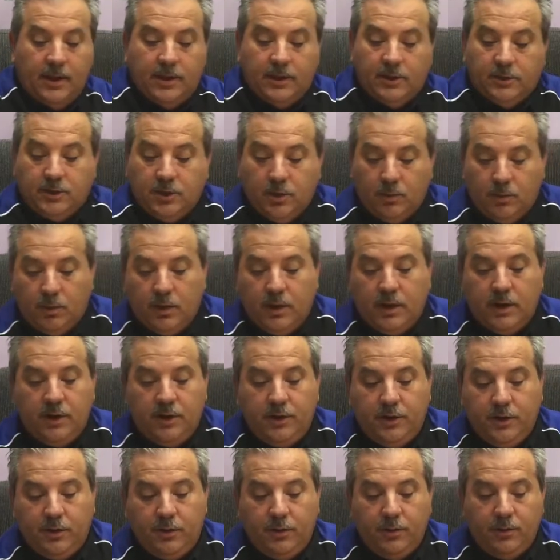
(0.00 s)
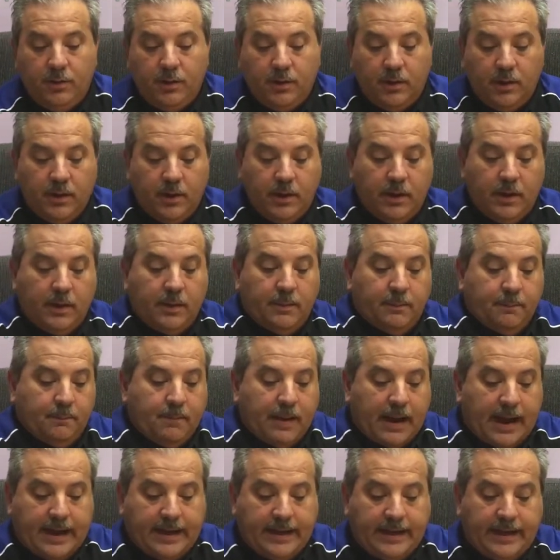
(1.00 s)
So we're going to do
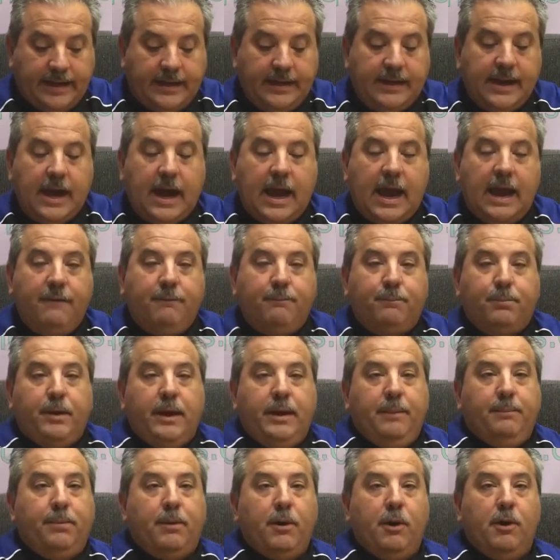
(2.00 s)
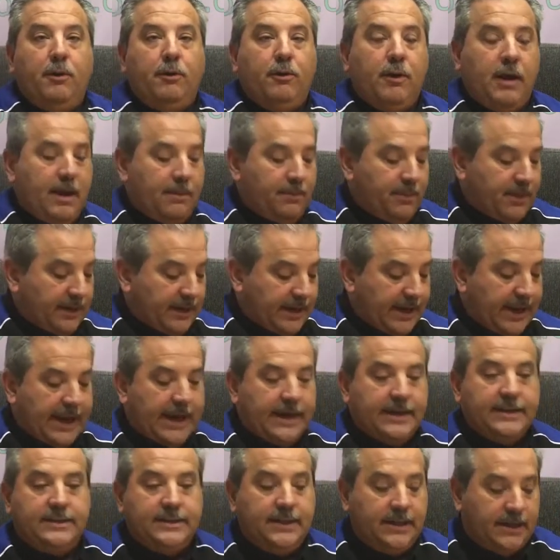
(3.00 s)
binding. Now I've pre-programmed the
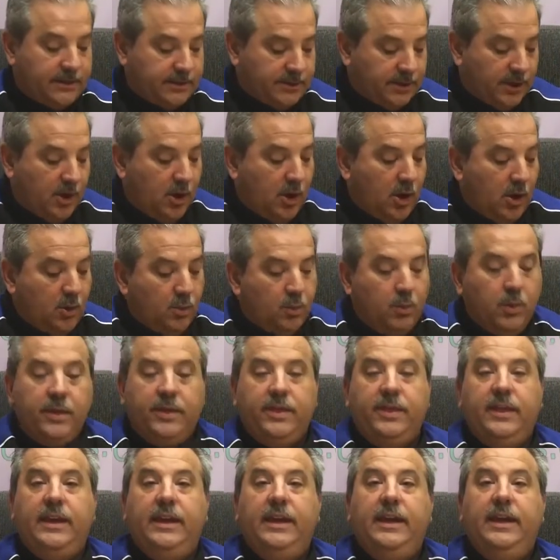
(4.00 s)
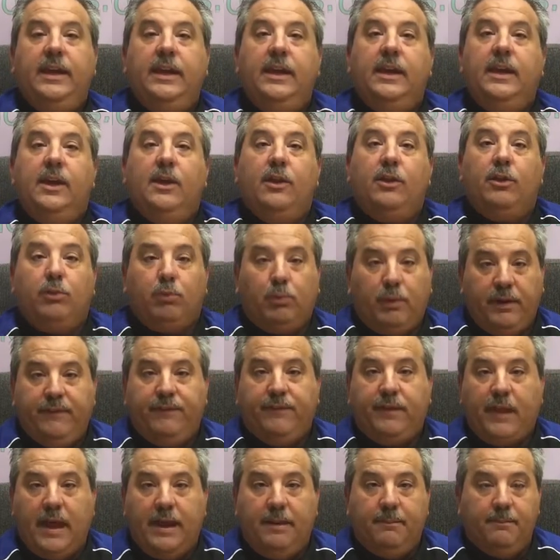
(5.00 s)
DX6 with the 3
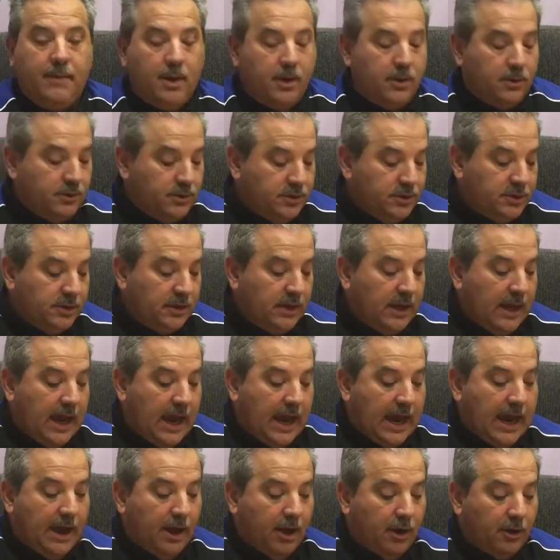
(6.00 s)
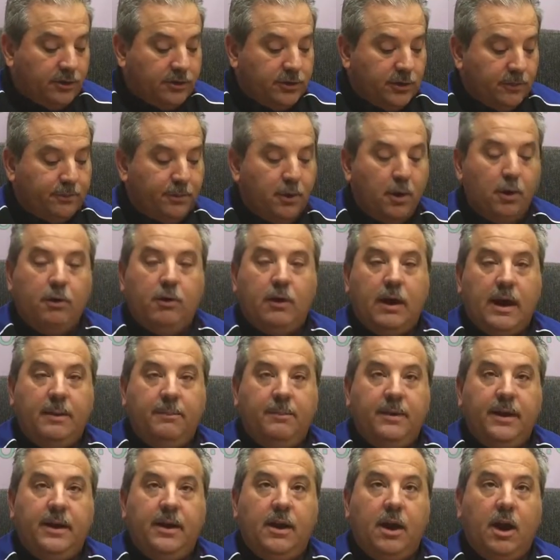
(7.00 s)
flight modes. I also
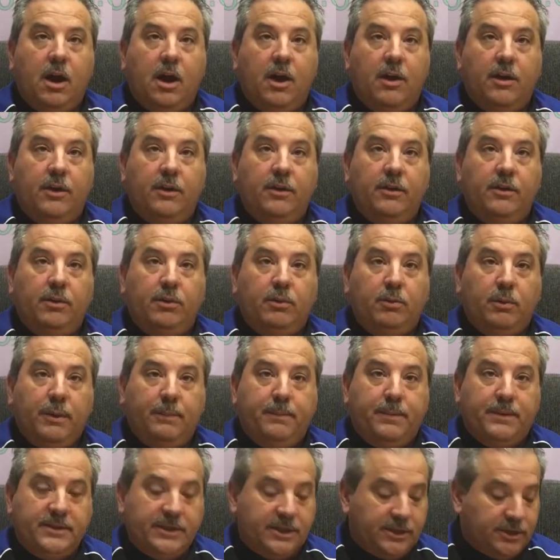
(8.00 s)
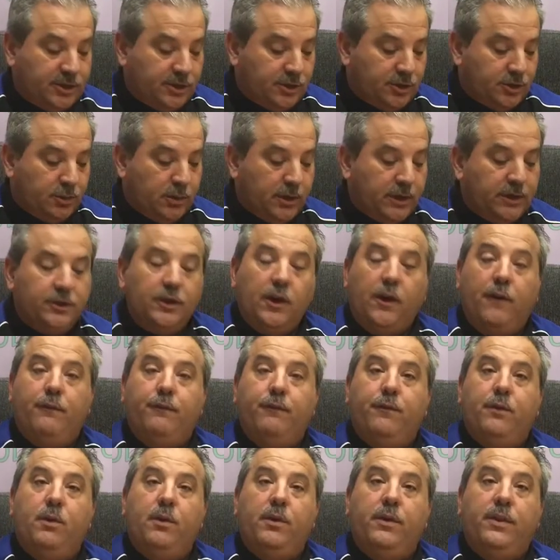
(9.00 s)
programmed it on 3 position switch
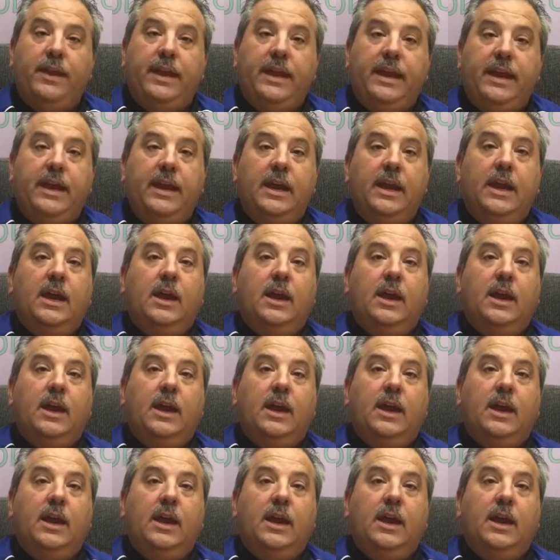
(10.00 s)
for the